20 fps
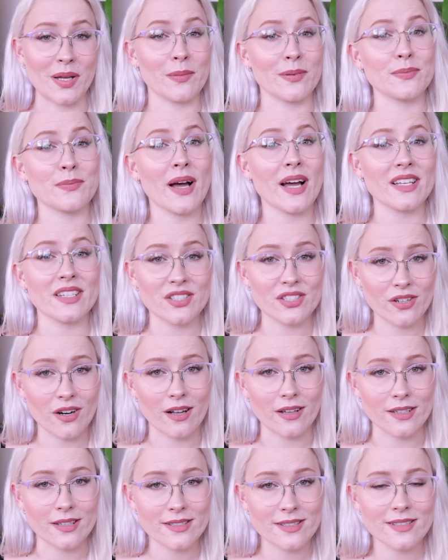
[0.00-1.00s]
It was by
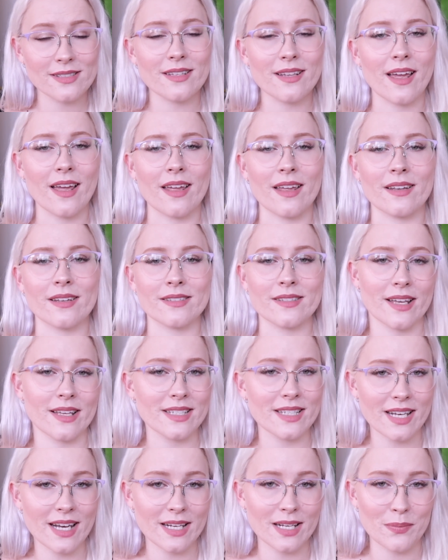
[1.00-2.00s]
Australis, and I
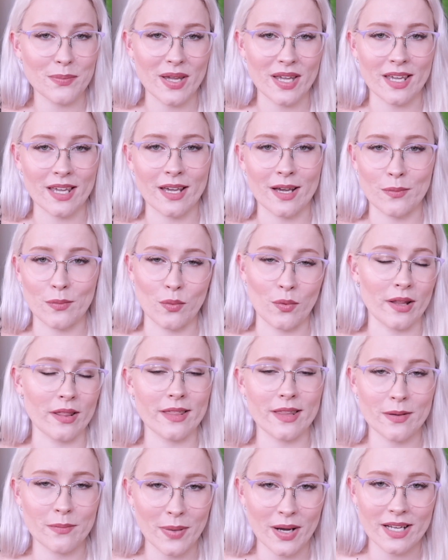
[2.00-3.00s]
did end up picking up
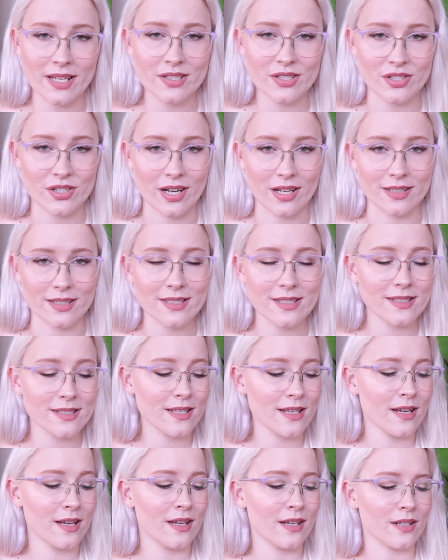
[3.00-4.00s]
one thing by
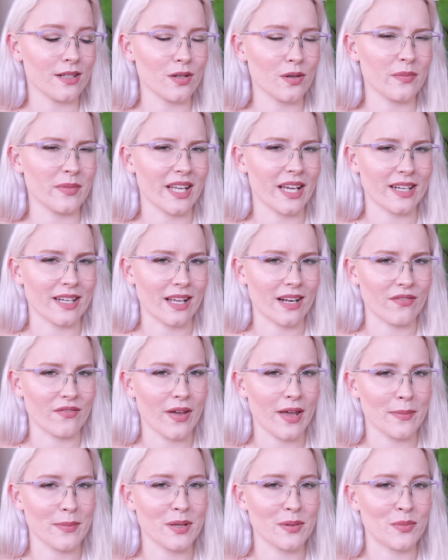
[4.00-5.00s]
Australis. Normally I'd get a
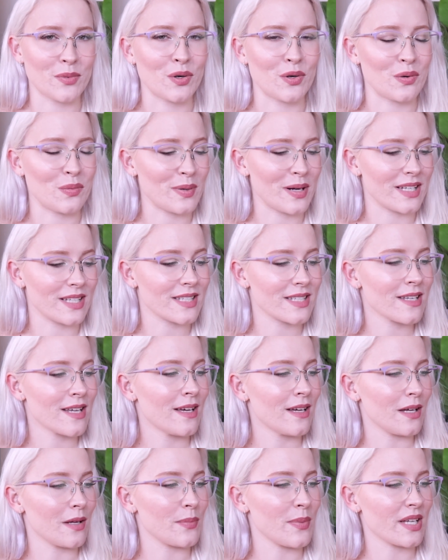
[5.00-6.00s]
fair bit more, but
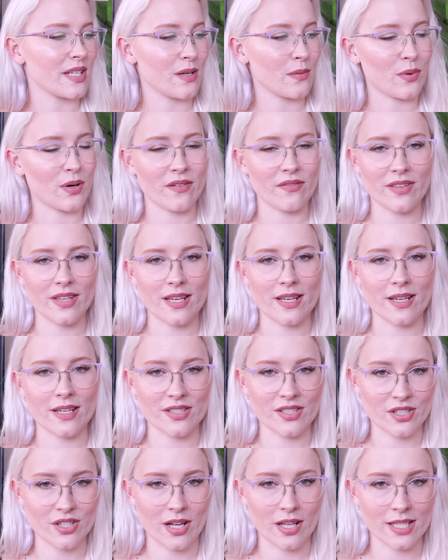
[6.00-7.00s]
I picked up one of the
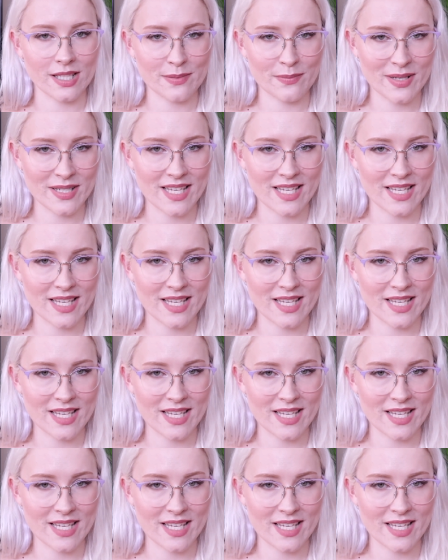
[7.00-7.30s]
Australis